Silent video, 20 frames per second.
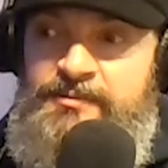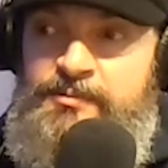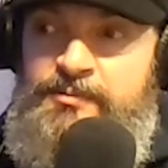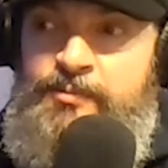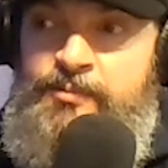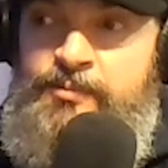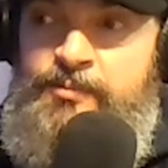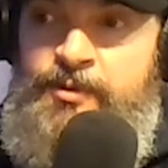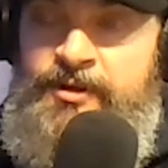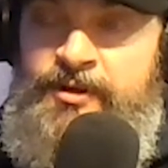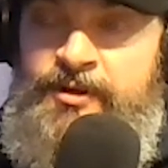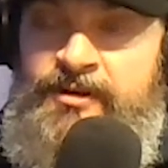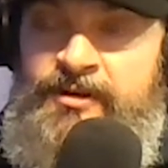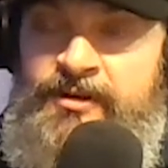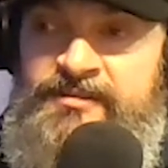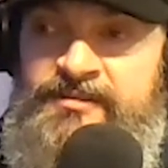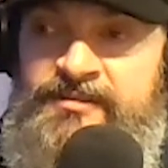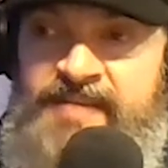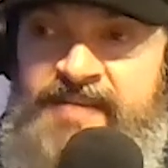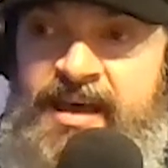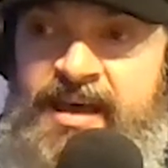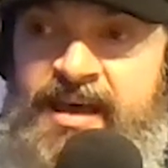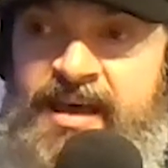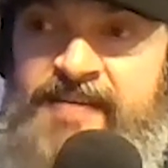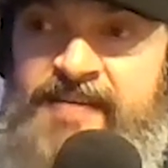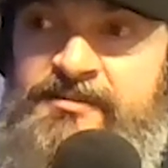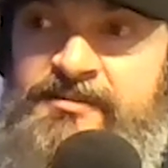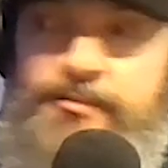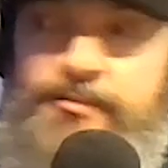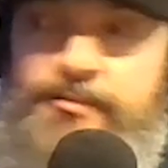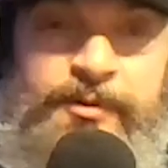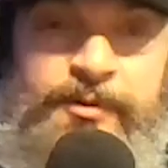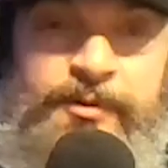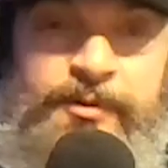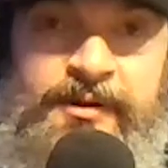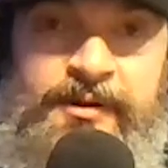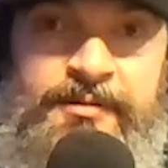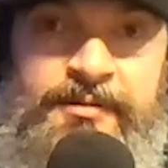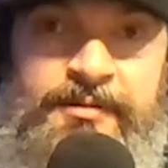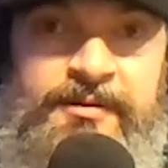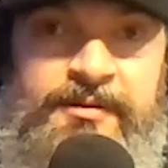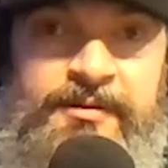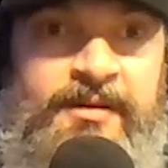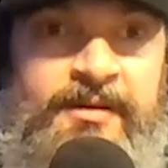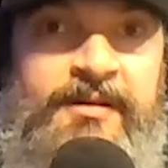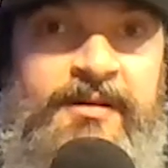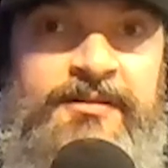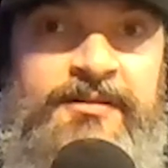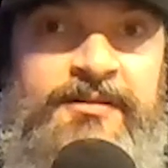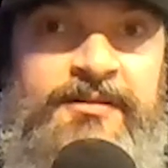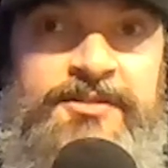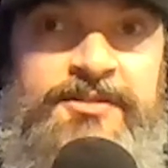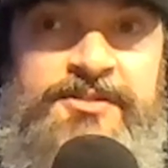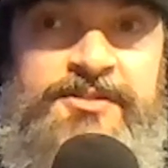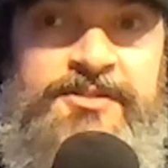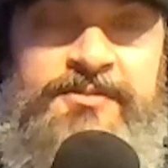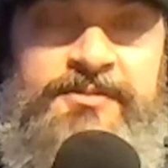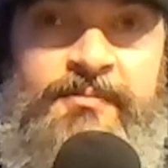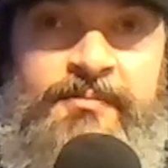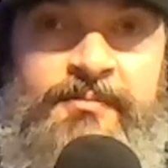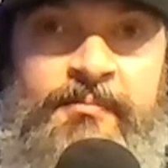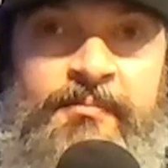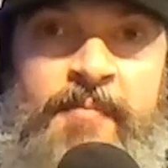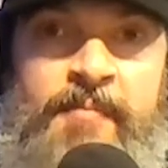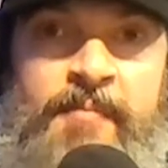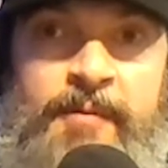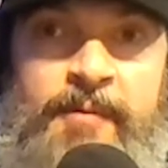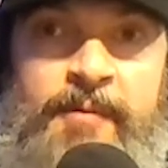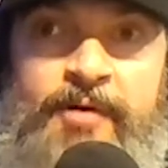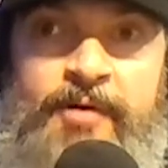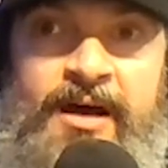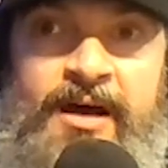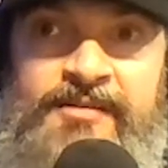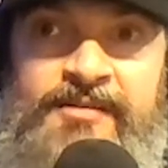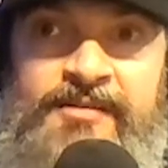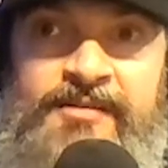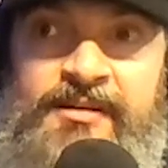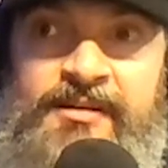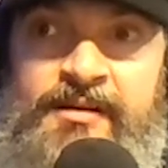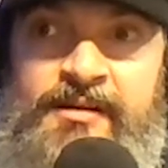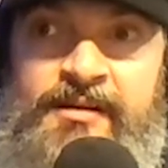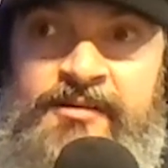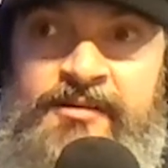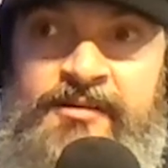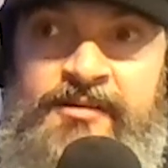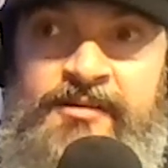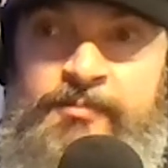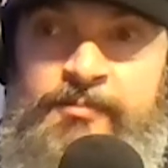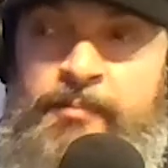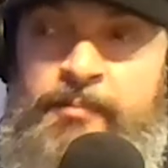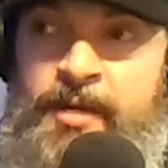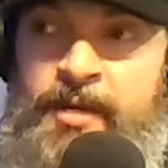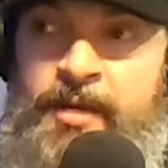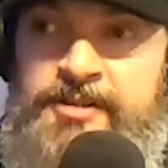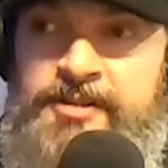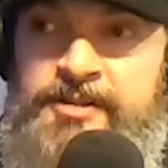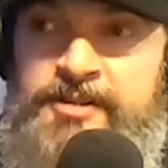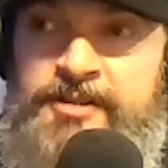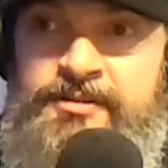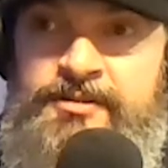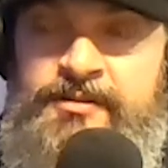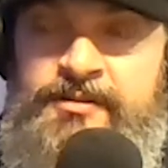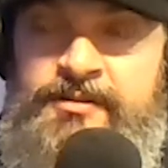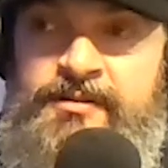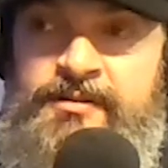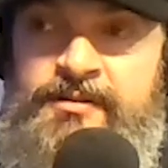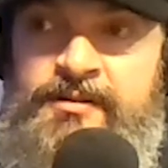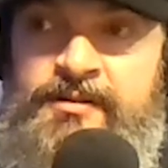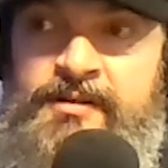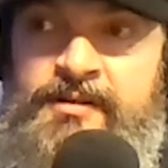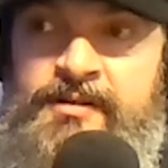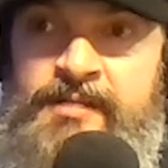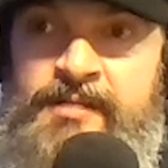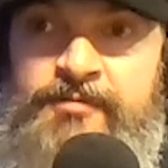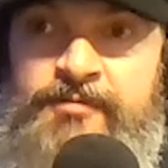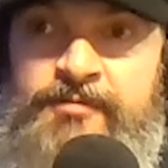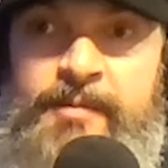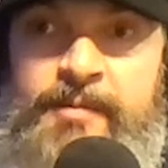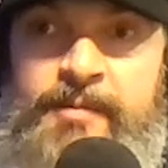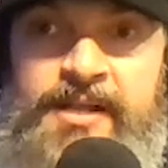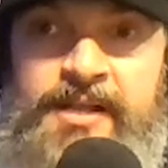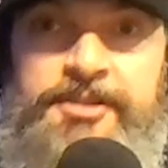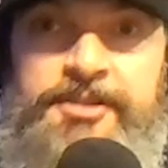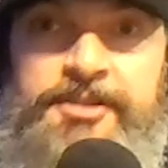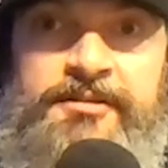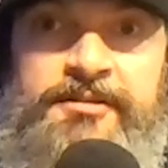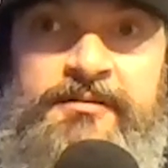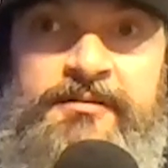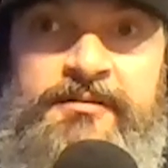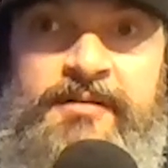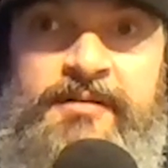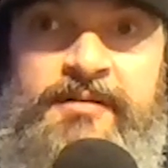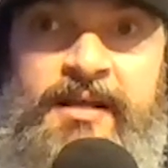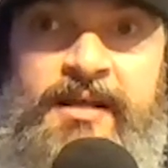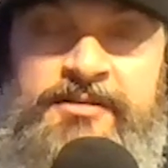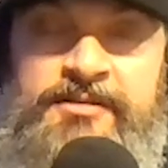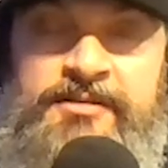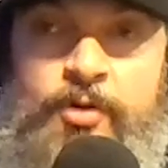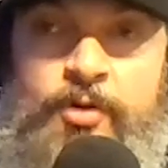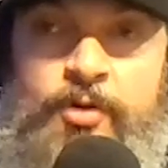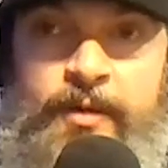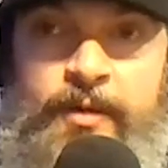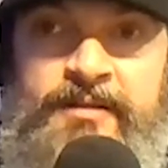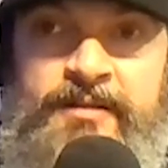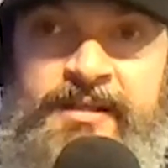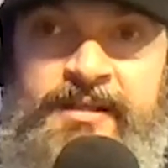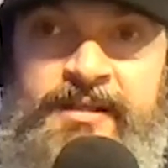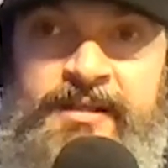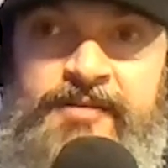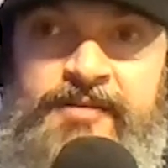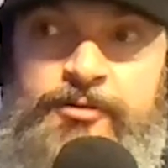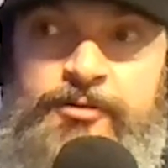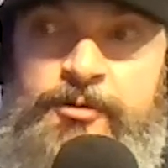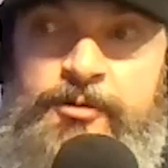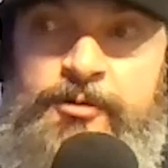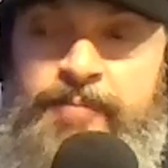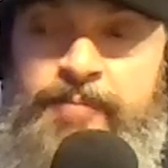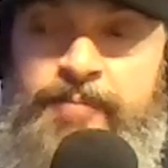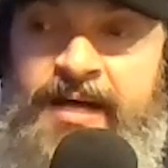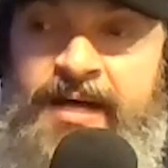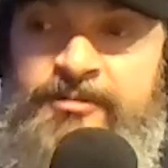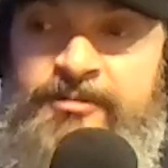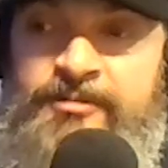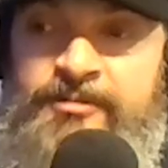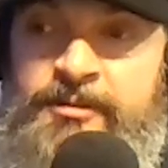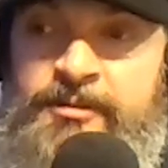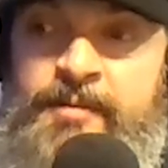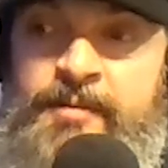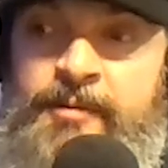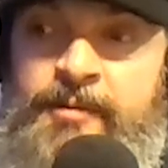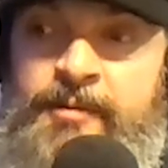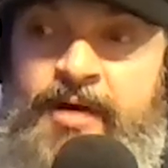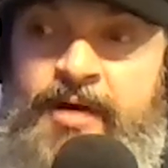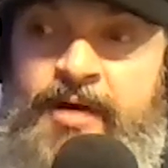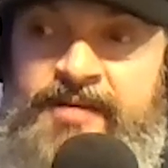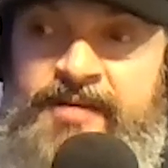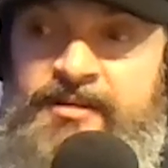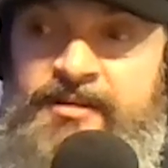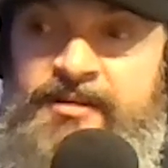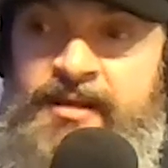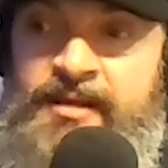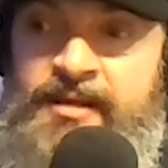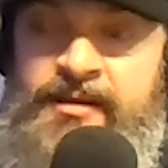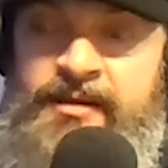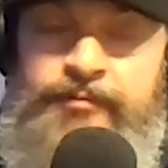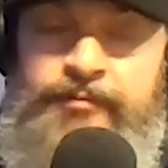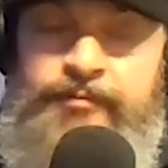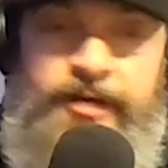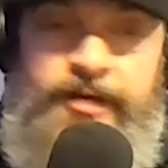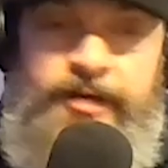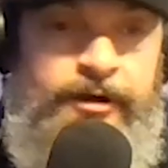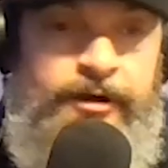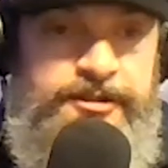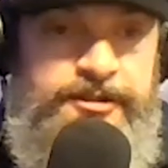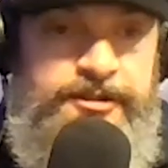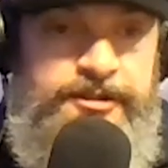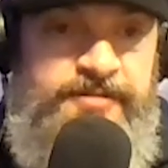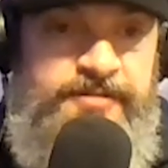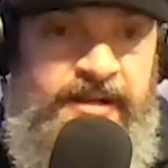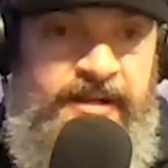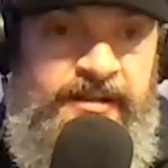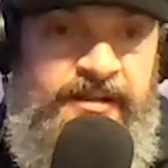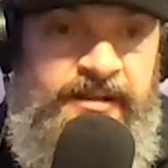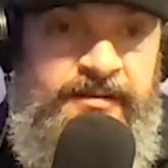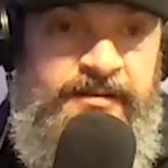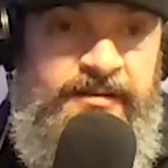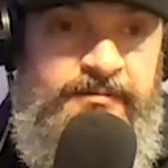were tasked with just memorizing as much information as quickly as you could possibly memorize it and then regurgitating it